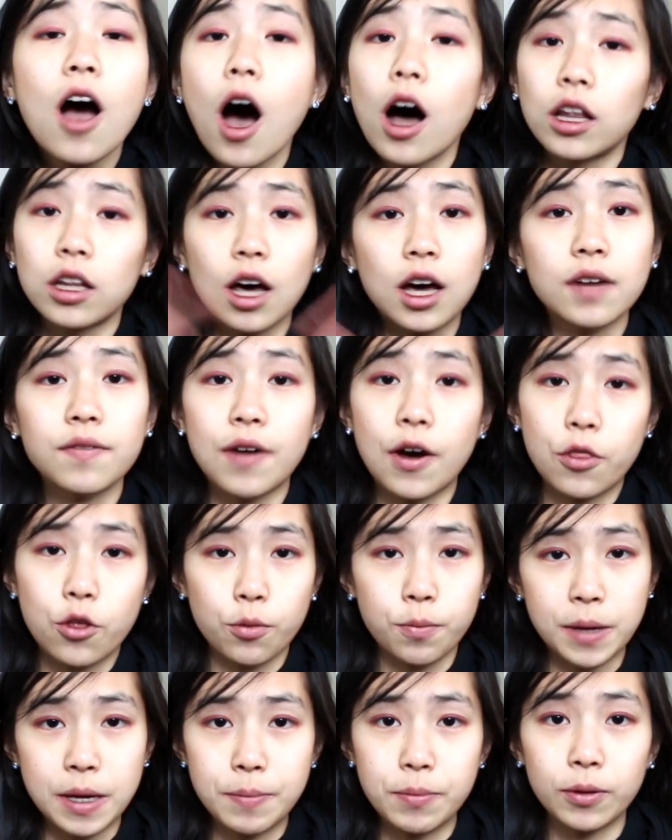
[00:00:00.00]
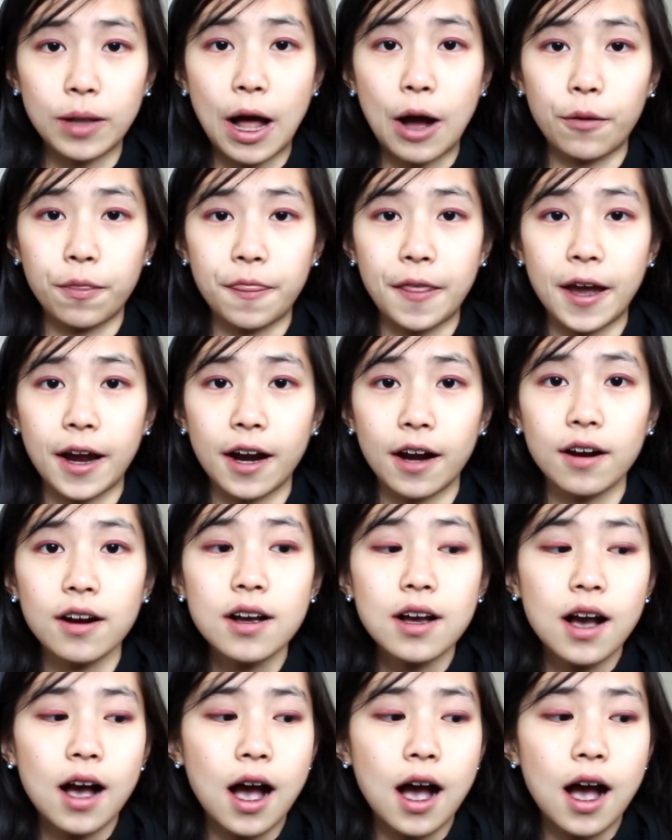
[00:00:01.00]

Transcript: a lot of other people out there